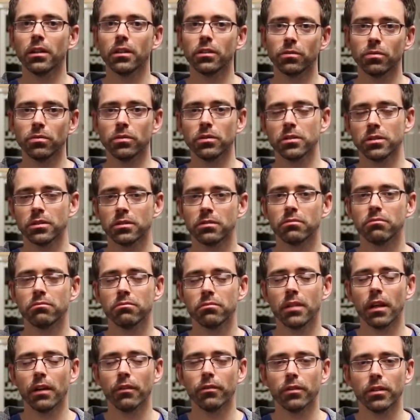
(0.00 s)
This was
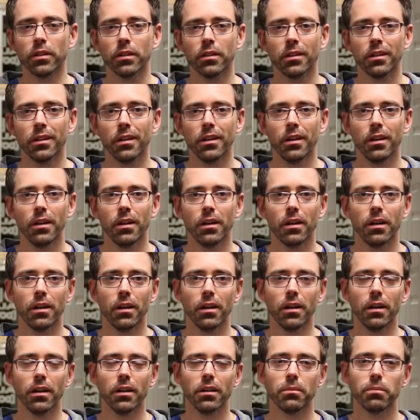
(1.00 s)
definitely
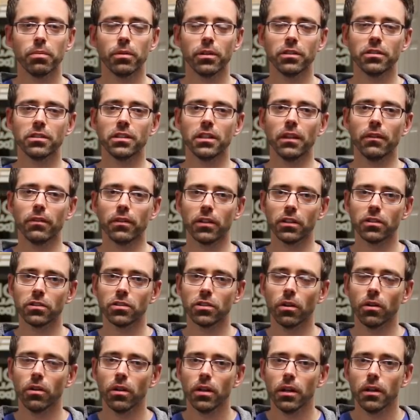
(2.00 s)
pretty significant.
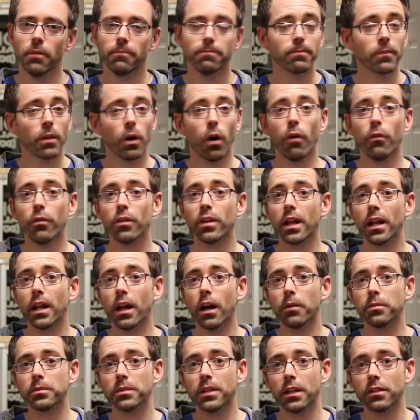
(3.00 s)
So hopefully that
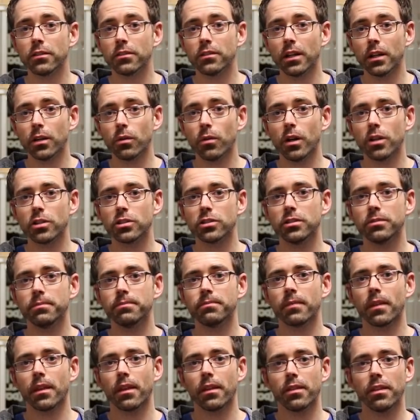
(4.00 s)
helps answer that question.
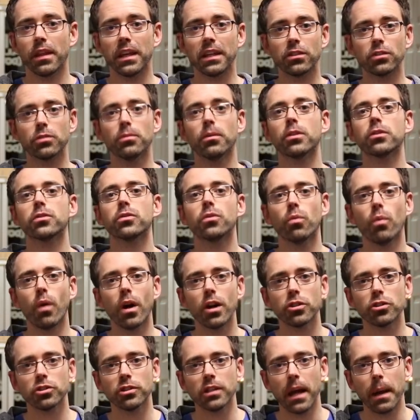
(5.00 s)
Thanks so much for
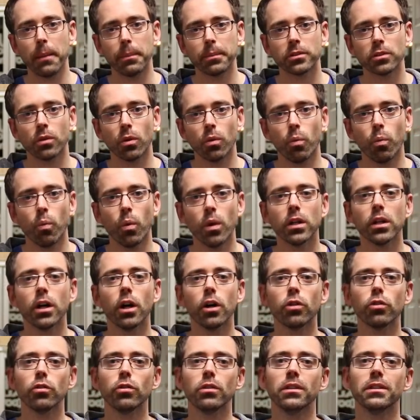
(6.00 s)
watching episode
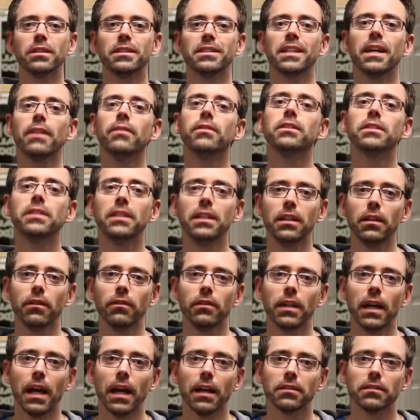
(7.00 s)
117 of
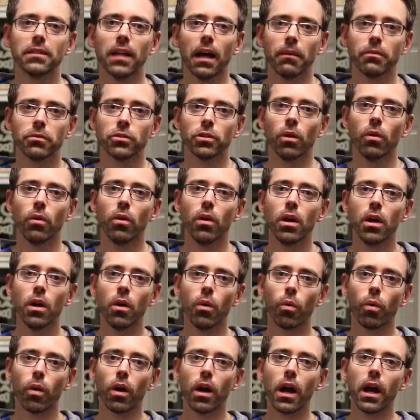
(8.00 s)
the Askdap Show,
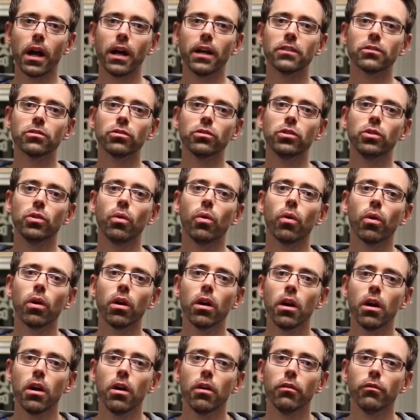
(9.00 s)
where I answer
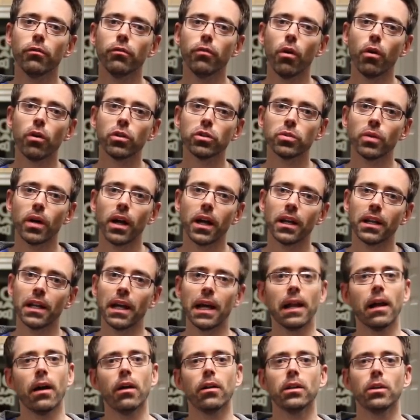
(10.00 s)
your Volkswagen and
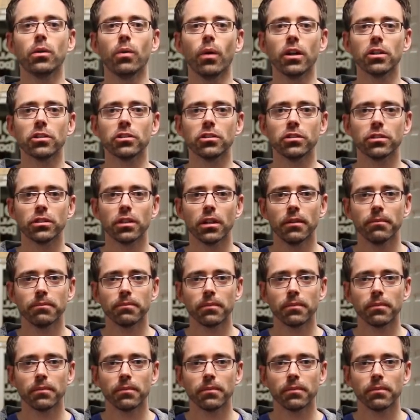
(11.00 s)
Audi questions.